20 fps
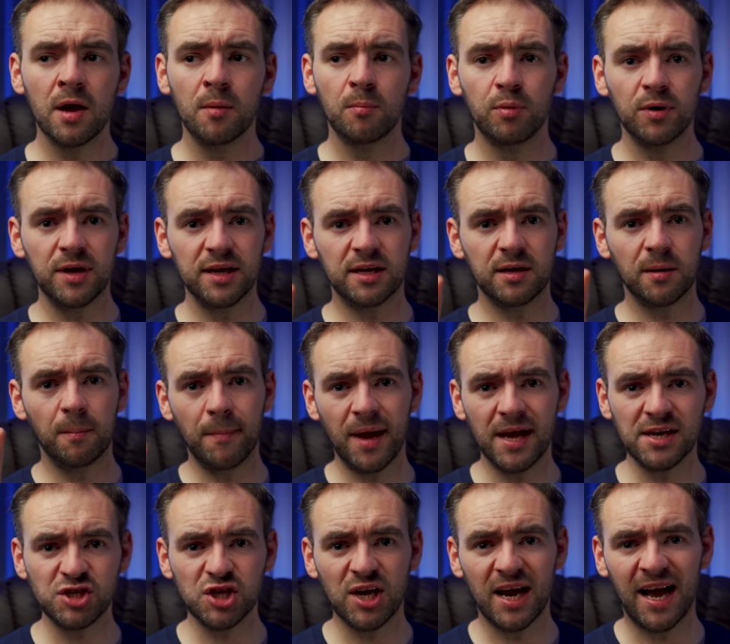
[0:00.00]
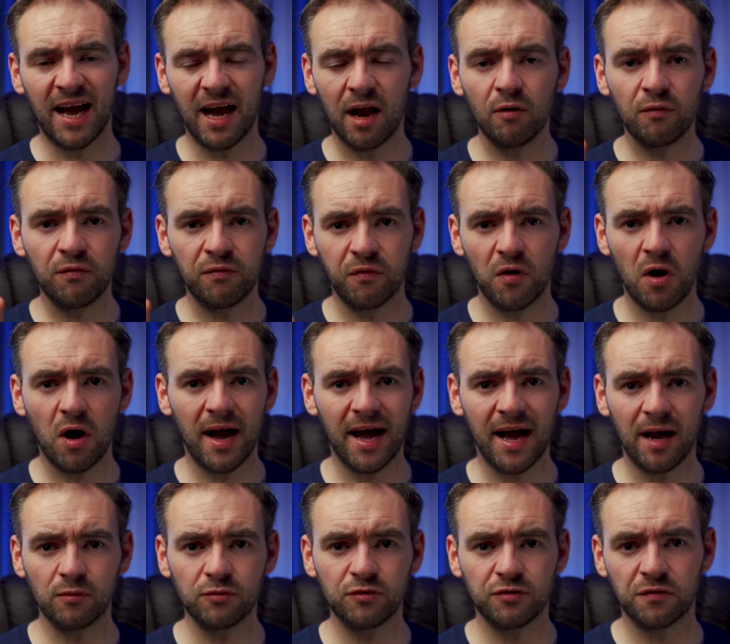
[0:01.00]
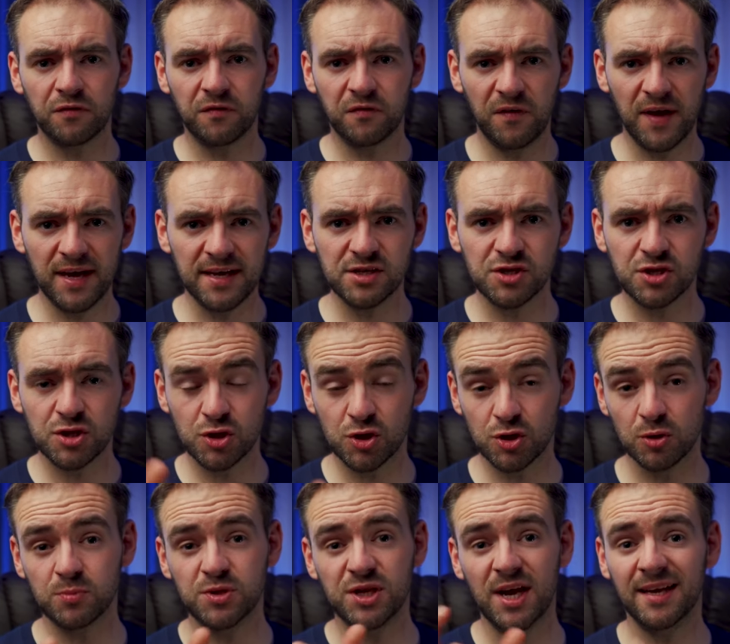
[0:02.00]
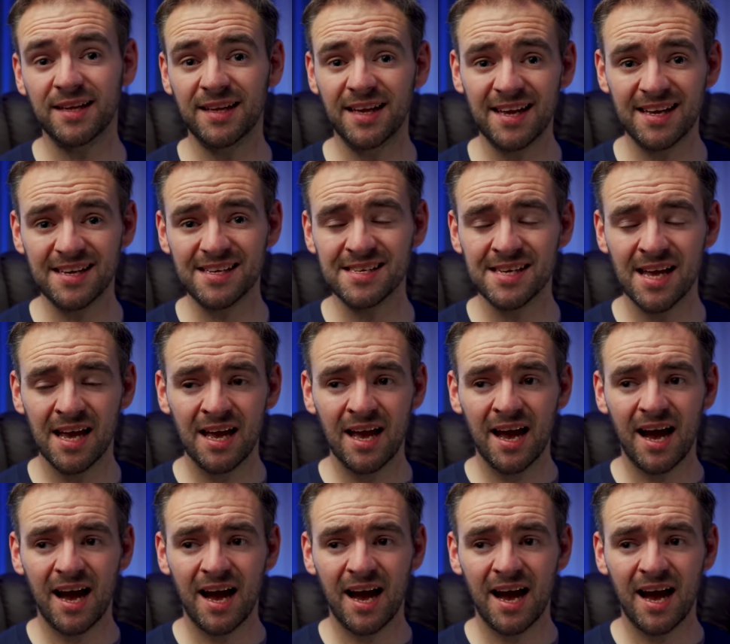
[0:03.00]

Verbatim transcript: but it can measure how far out of phase the subject is